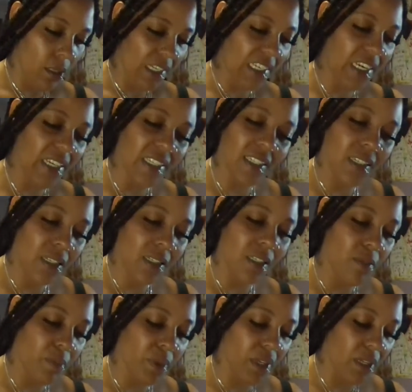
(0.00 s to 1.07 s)
Destined
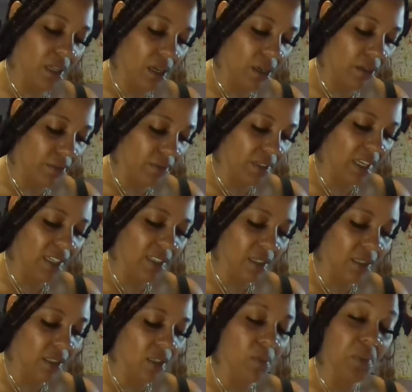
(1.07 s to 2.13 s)
to be loved,
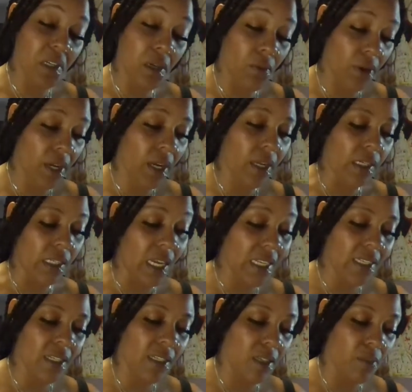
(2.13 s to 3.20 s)
destined to be great,
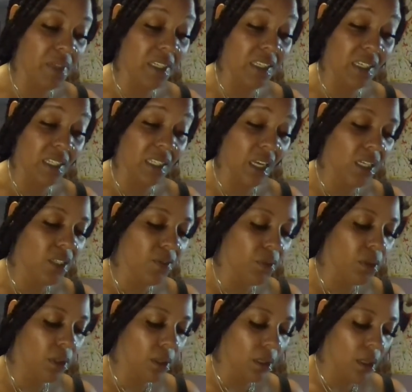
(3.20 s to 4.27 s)
destined to be
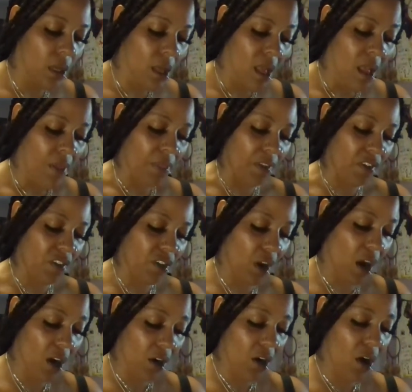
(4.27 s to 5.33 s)
successful. The
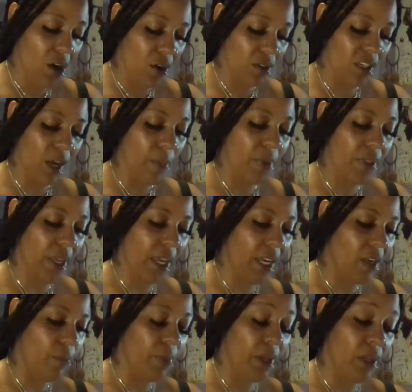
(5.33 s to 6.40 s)
star card on top of the
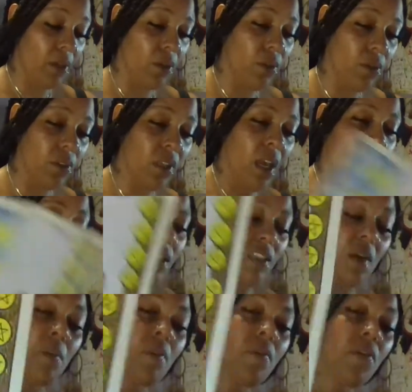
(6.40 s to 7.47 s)
Eight of Pentacles.
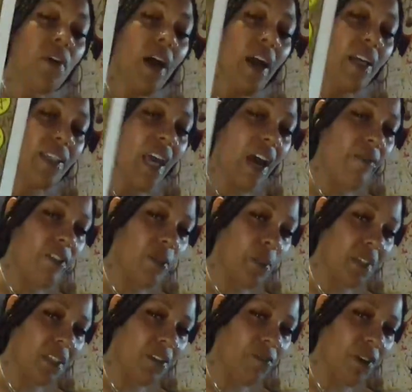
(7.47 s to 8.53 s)
Some of you guys have a
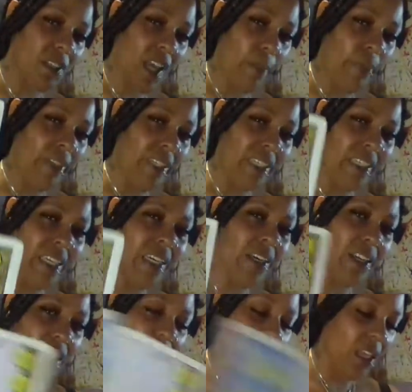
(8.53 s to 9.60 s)
specific type of
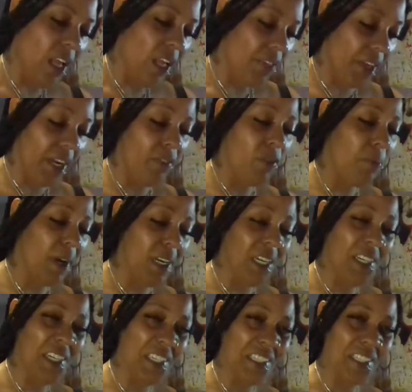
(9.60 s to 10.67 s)
skill that everybody
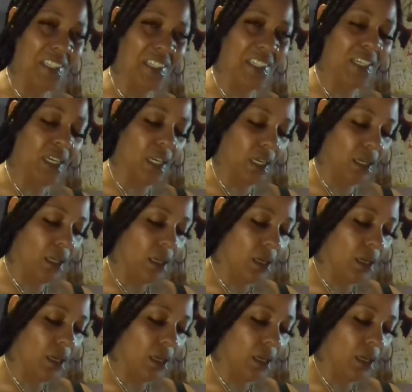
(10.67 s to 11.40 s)
needs to see.